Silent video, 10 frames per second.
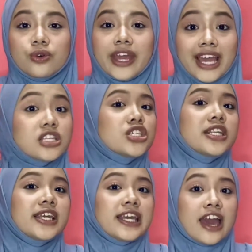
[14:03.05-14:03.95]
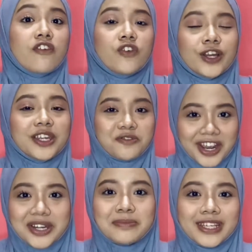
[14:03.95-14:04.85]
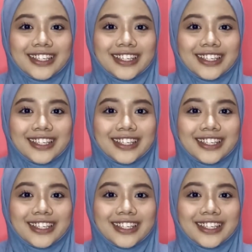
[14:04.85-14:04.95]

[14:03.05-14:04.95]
actually care for the environment.